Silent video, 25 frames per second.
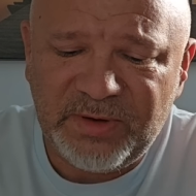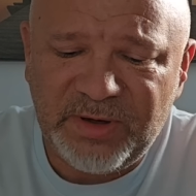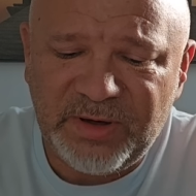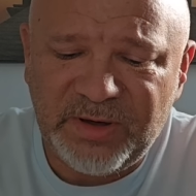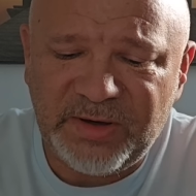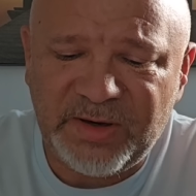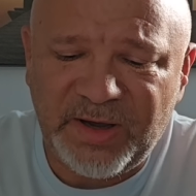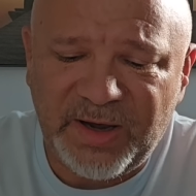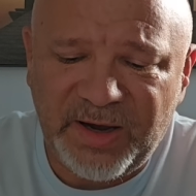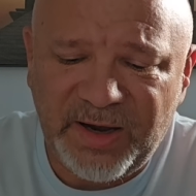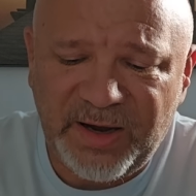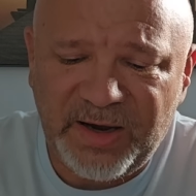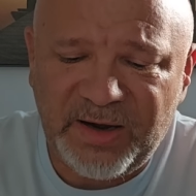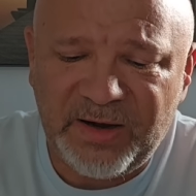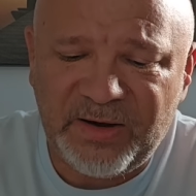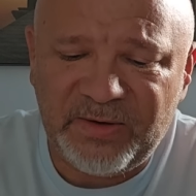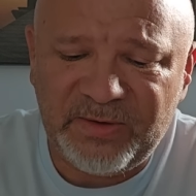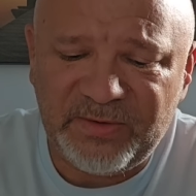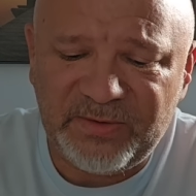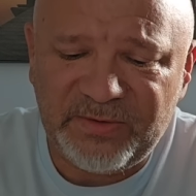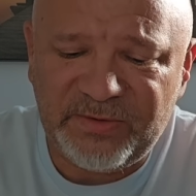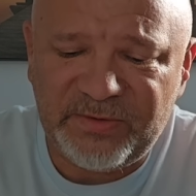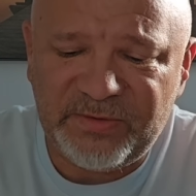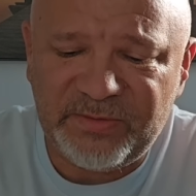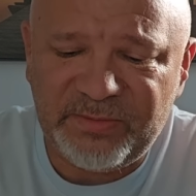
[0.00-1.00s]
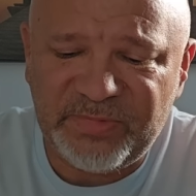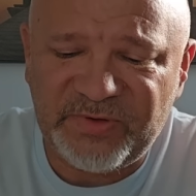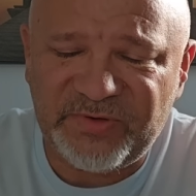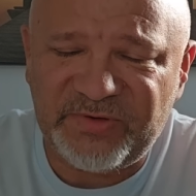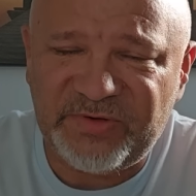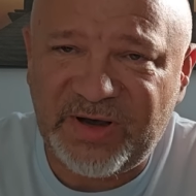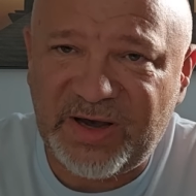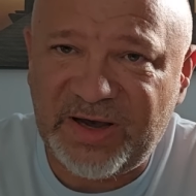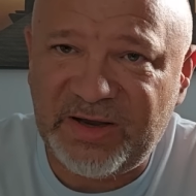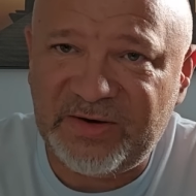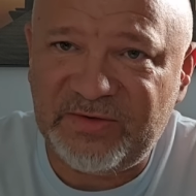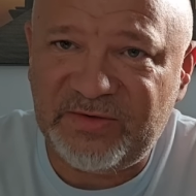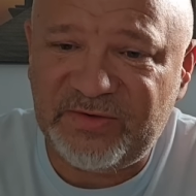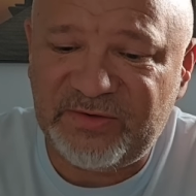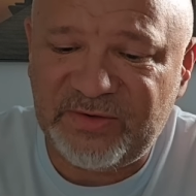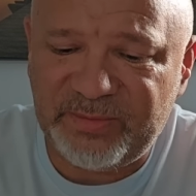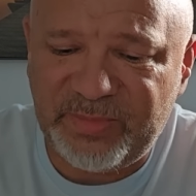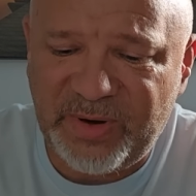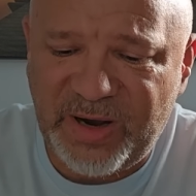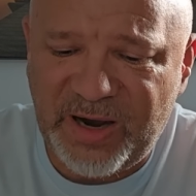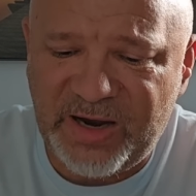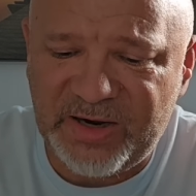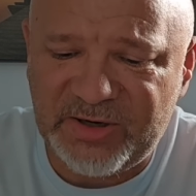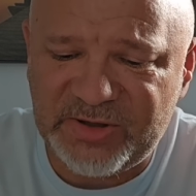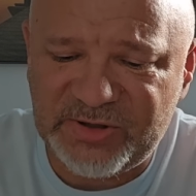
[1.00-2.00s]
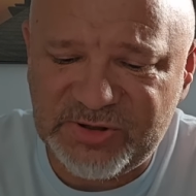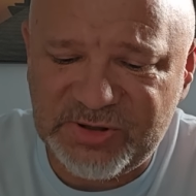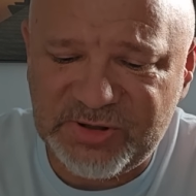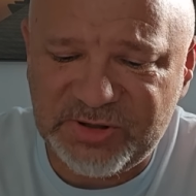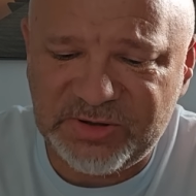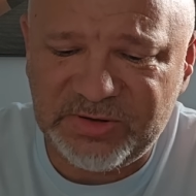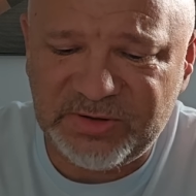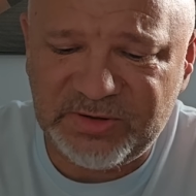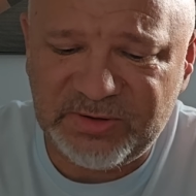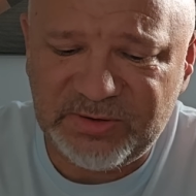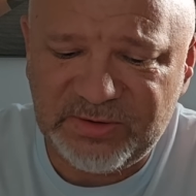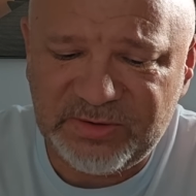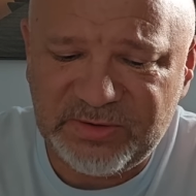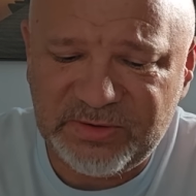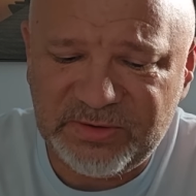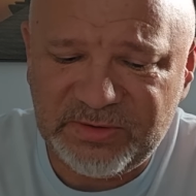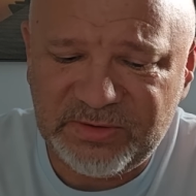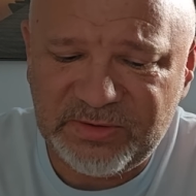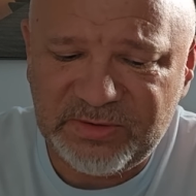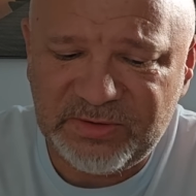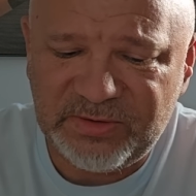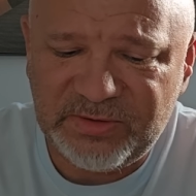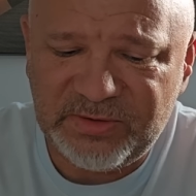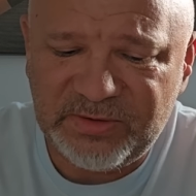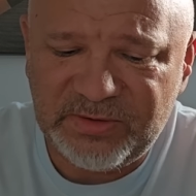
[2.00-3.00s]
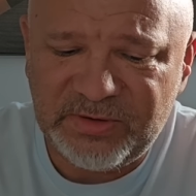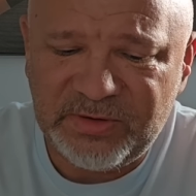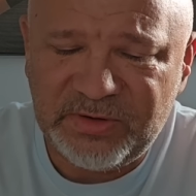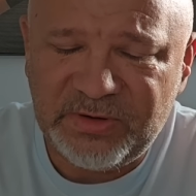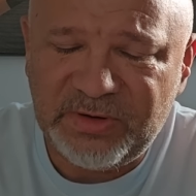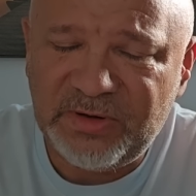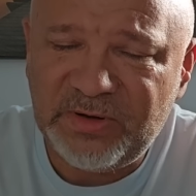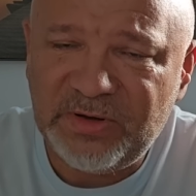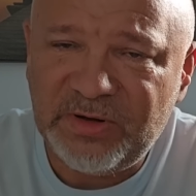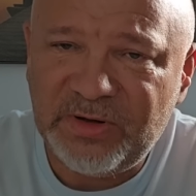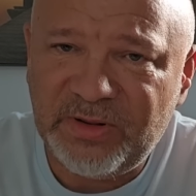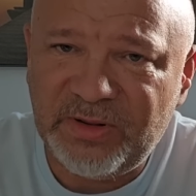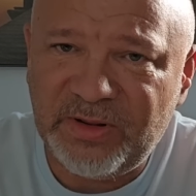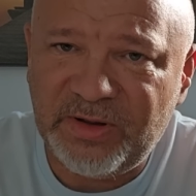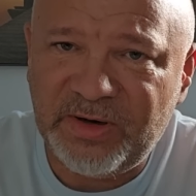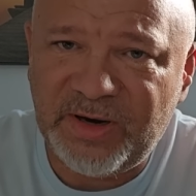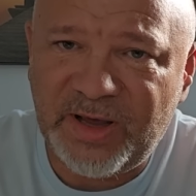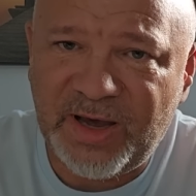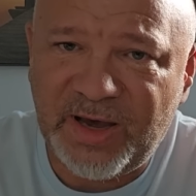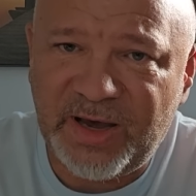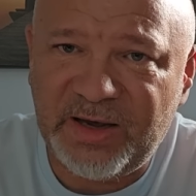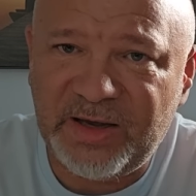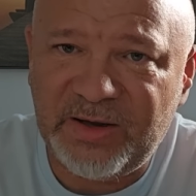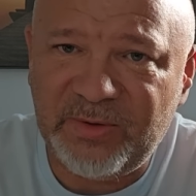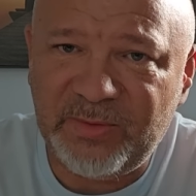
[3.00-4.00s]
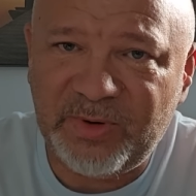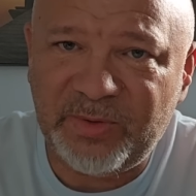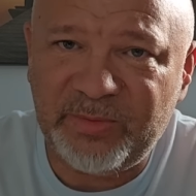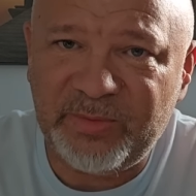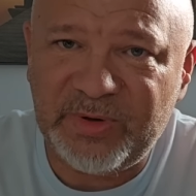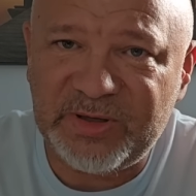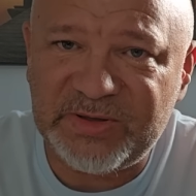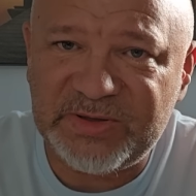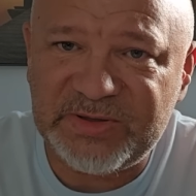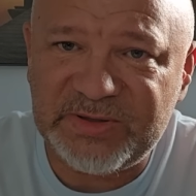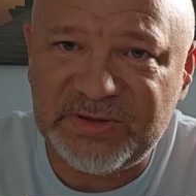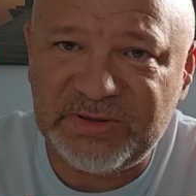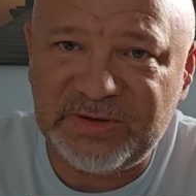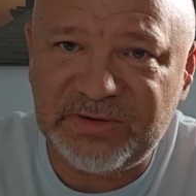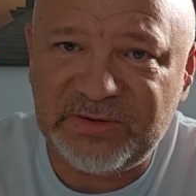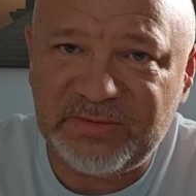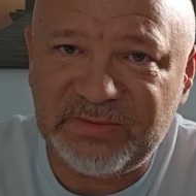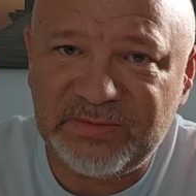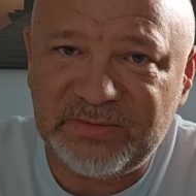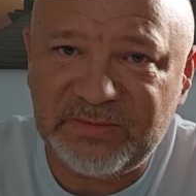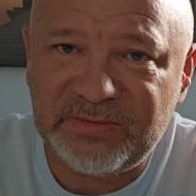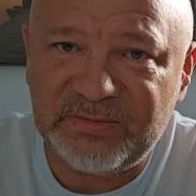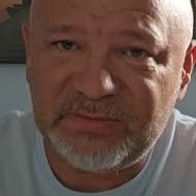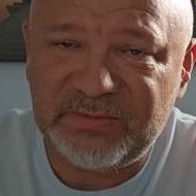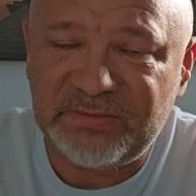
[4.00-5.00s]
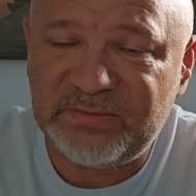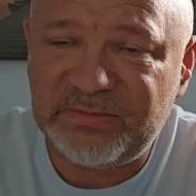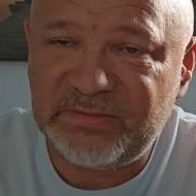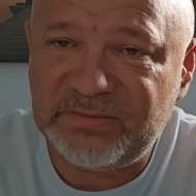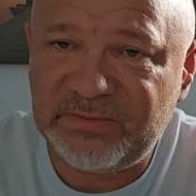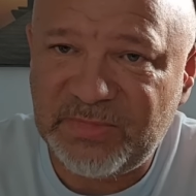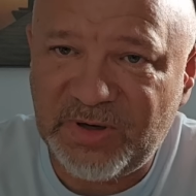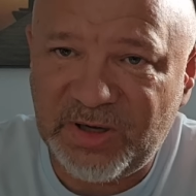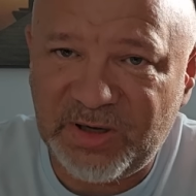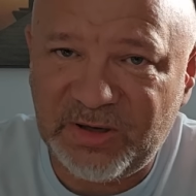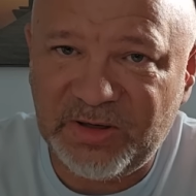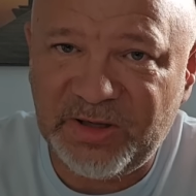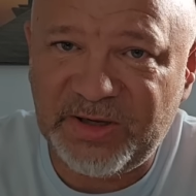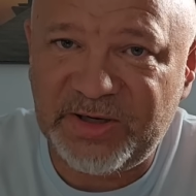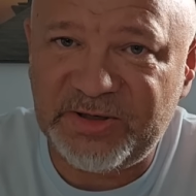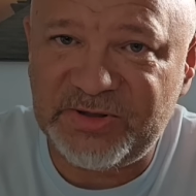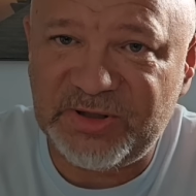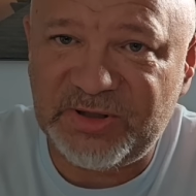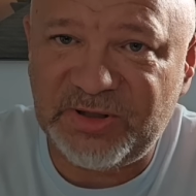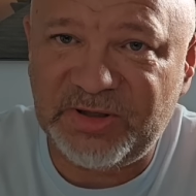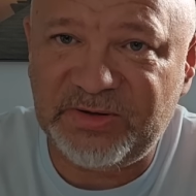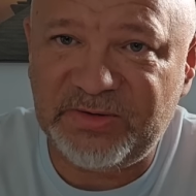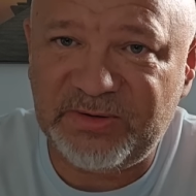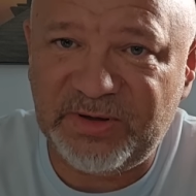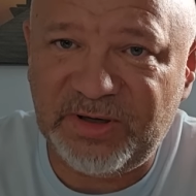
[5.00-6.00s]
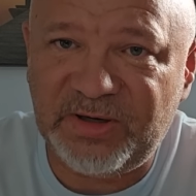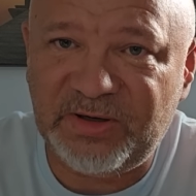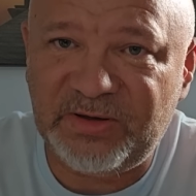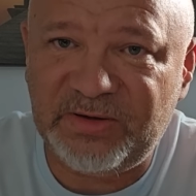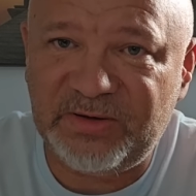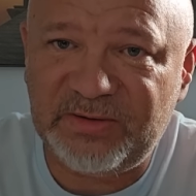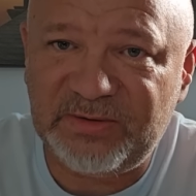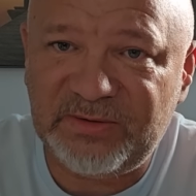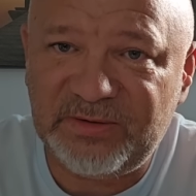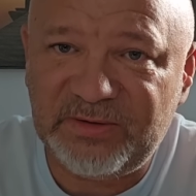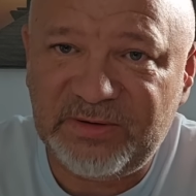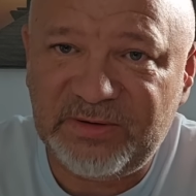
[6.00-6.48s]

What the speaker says: in the house besides Sebastian the night he went missing, allegedly, right?